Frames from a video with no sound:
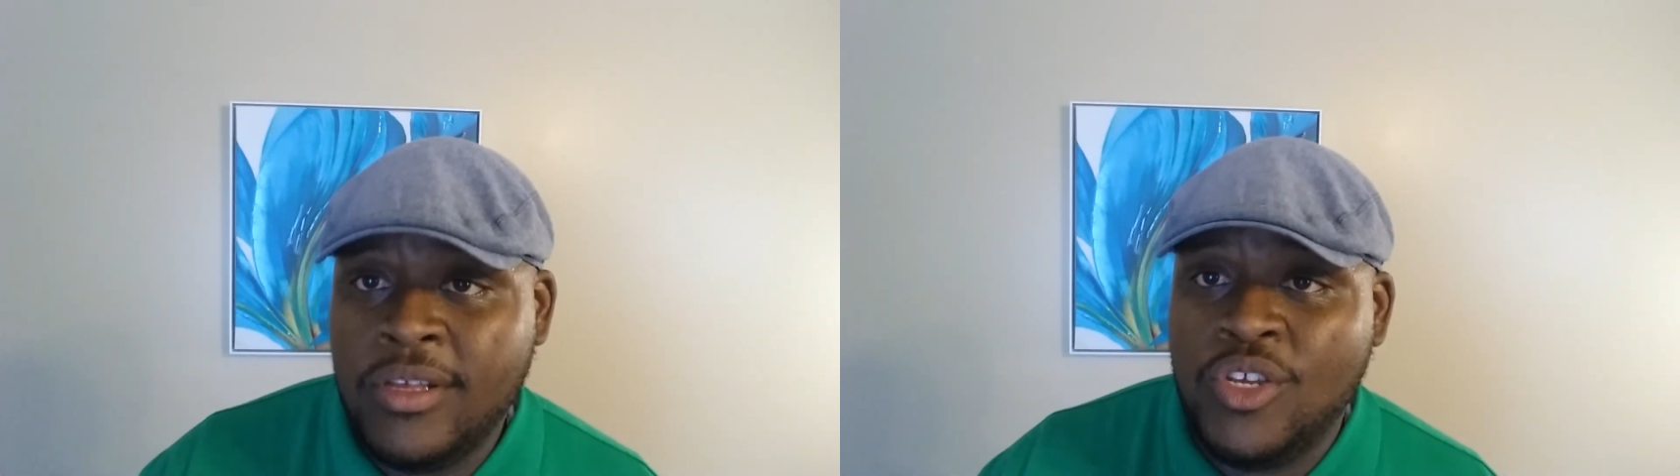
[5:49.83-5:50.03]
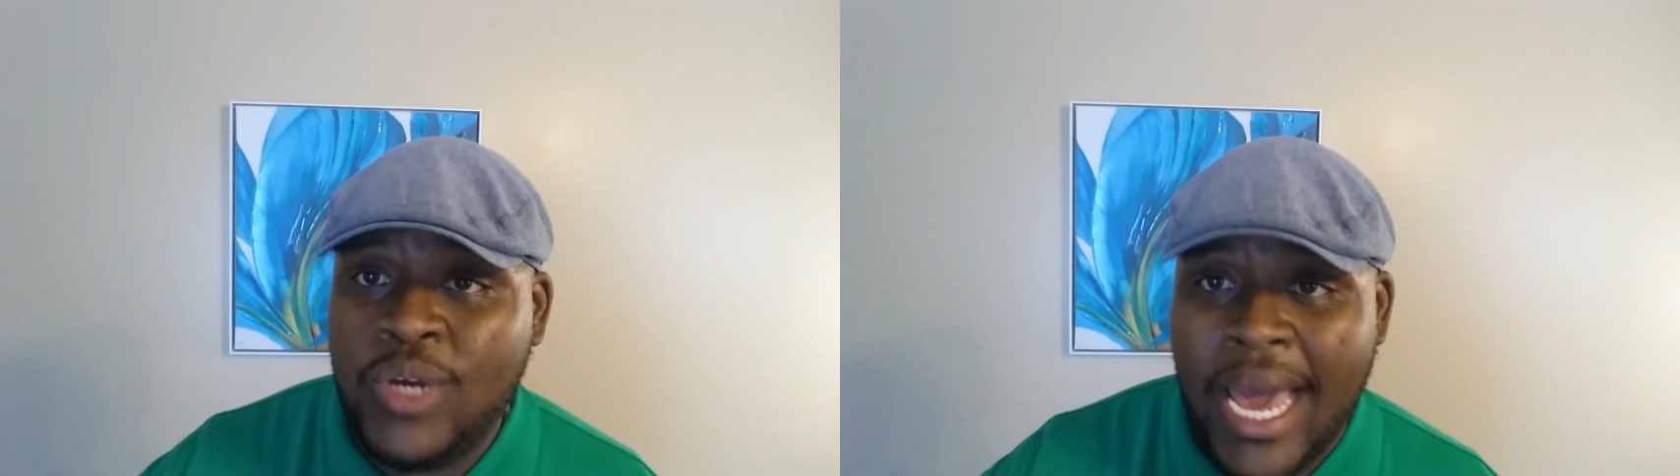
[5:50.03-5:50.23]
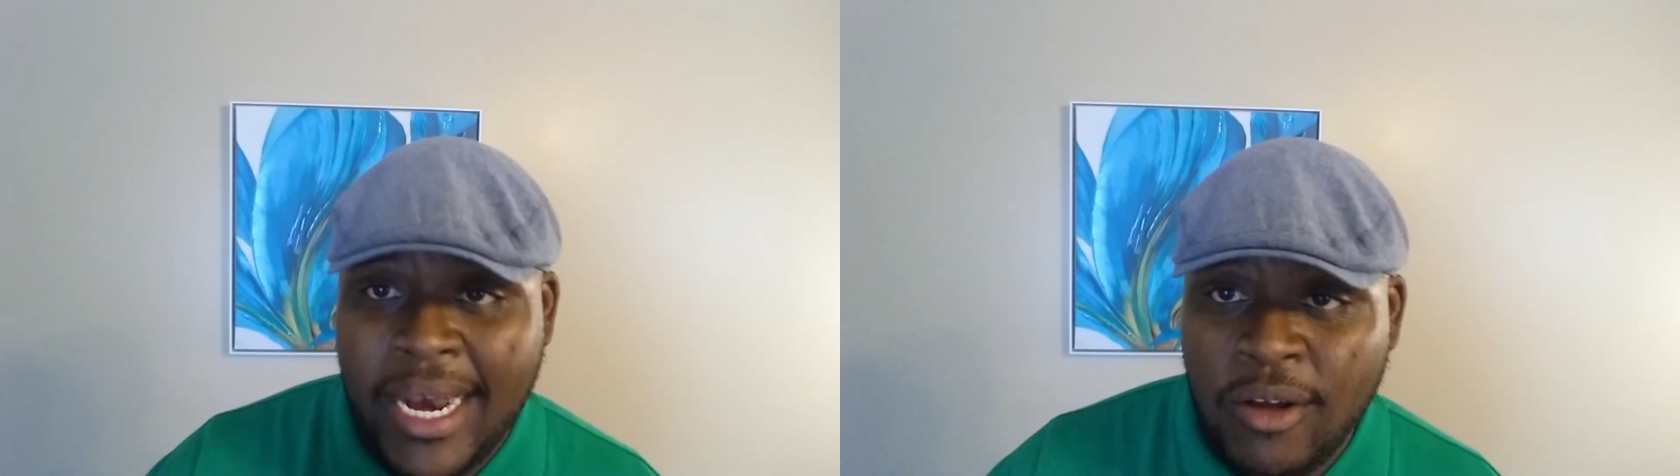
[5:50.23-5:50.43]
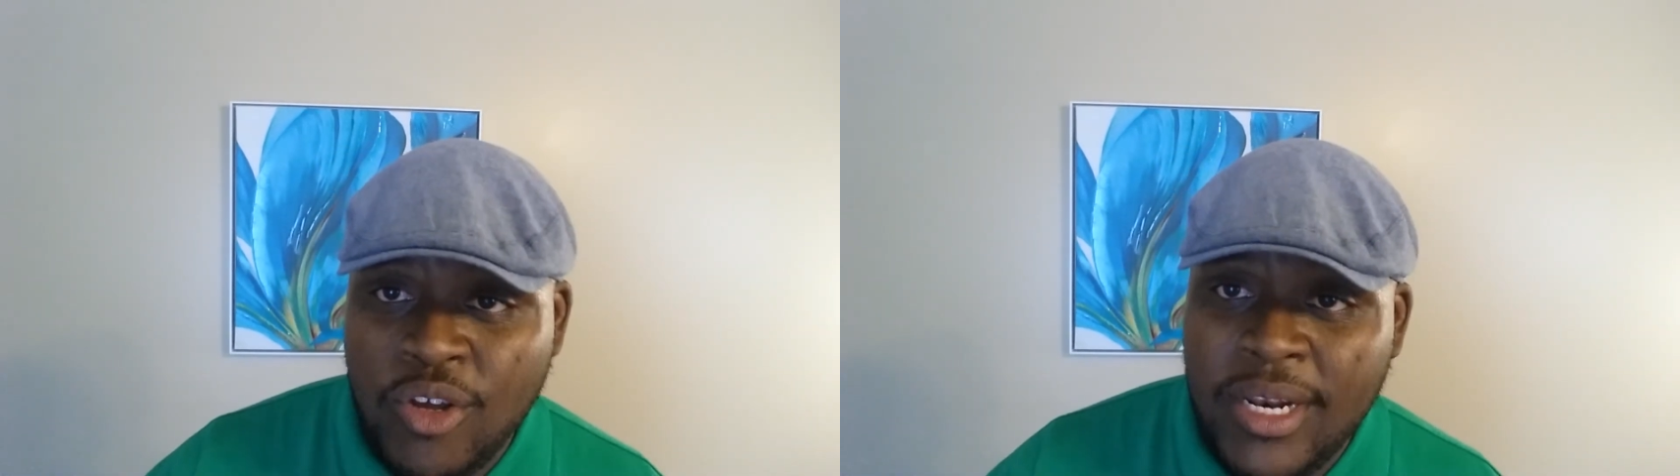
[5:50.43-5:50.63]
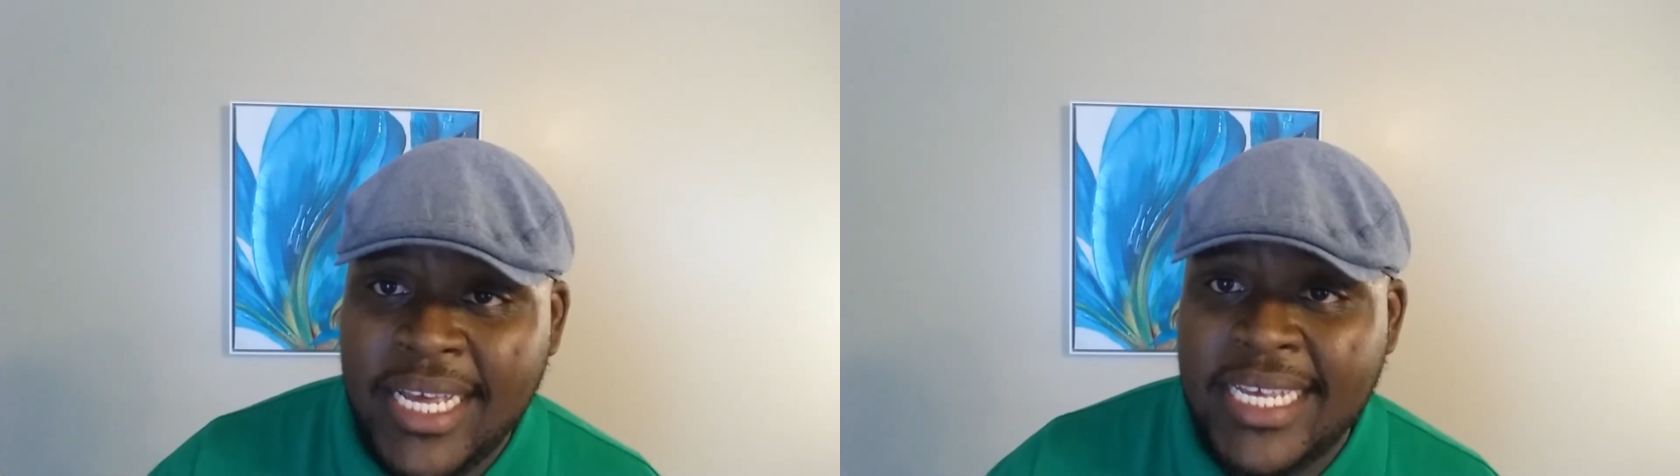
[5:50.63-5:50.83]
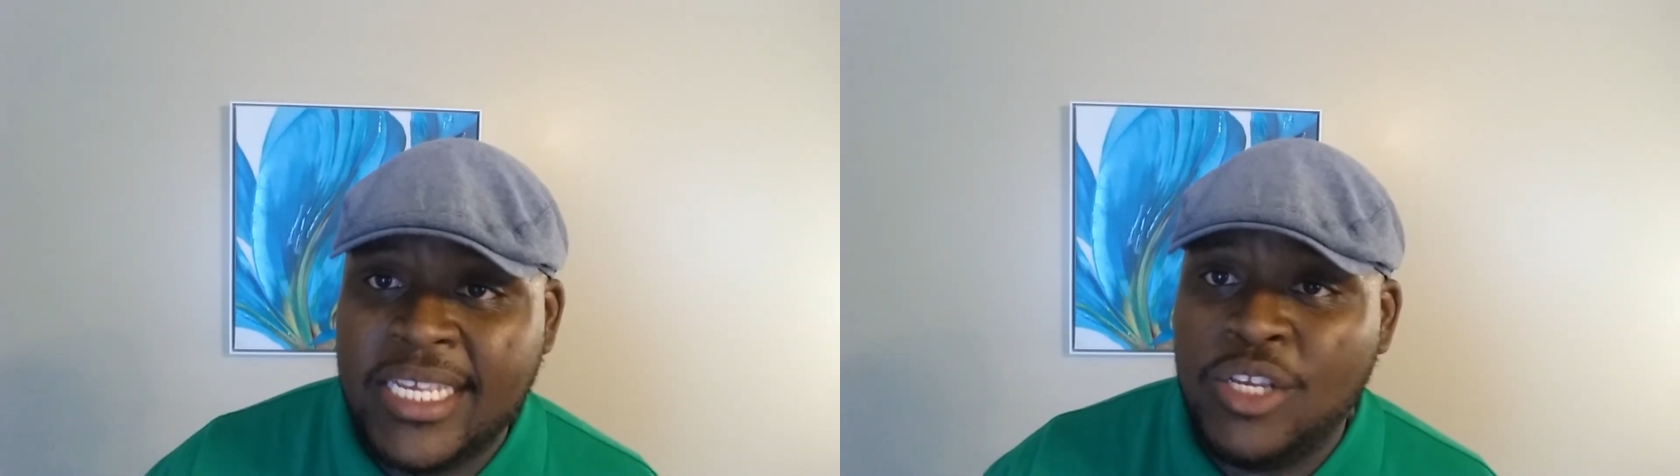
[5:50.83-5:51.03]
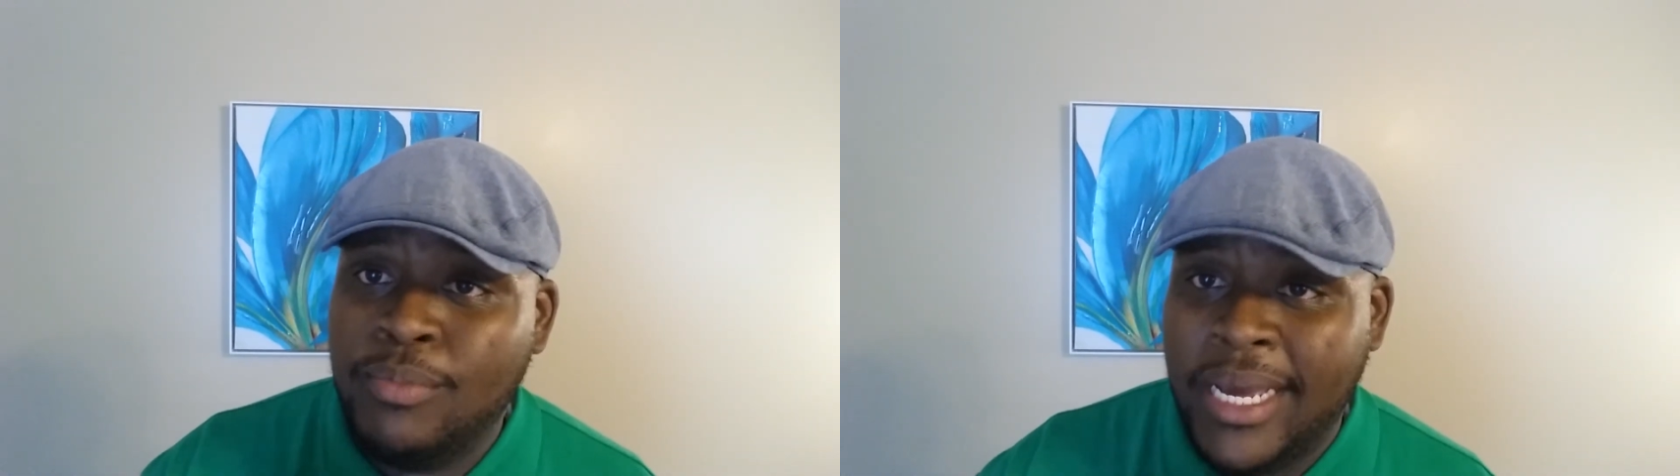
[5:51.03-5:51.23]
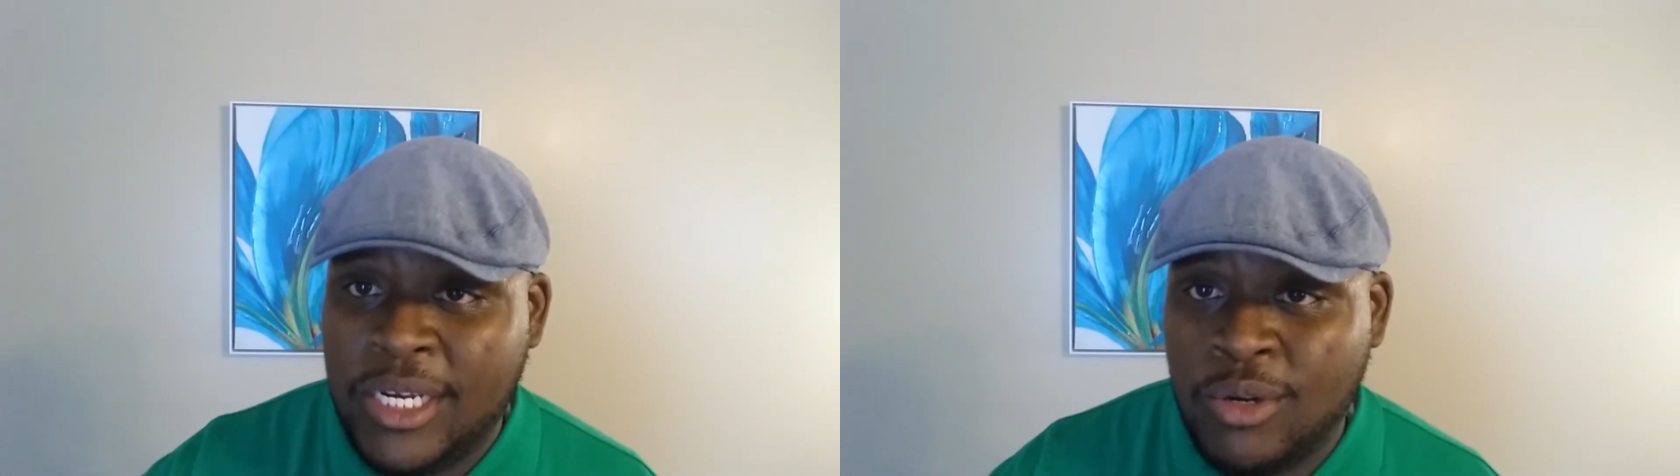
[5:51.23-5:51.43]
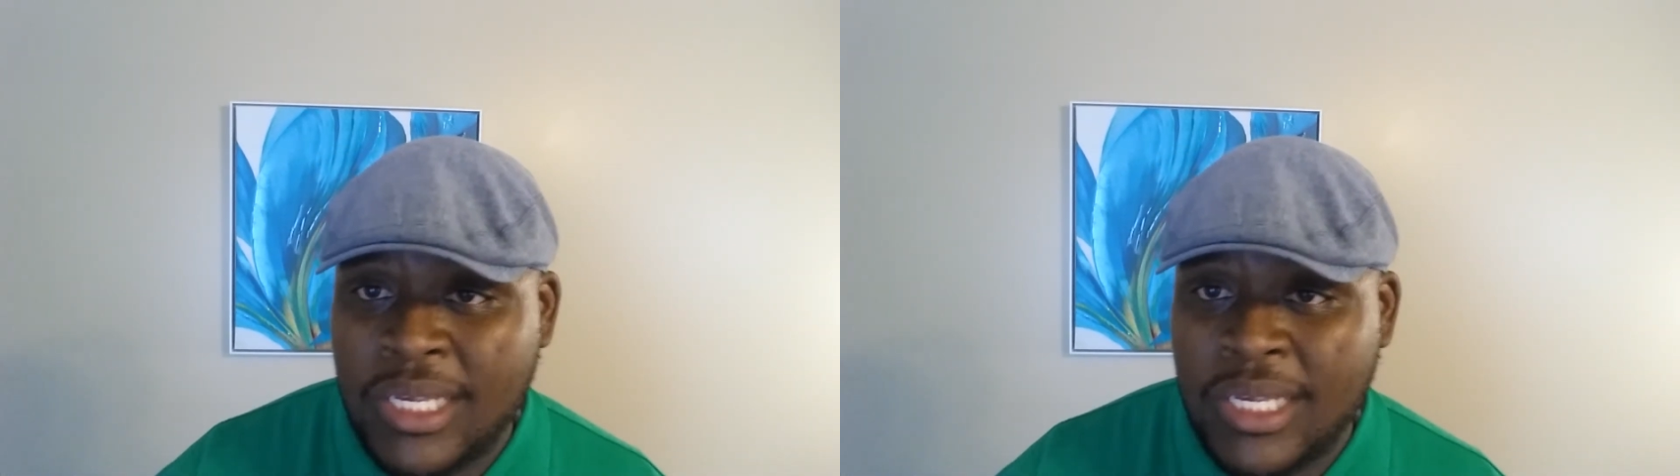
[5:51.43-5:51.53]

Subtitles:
You got it on your list. You made your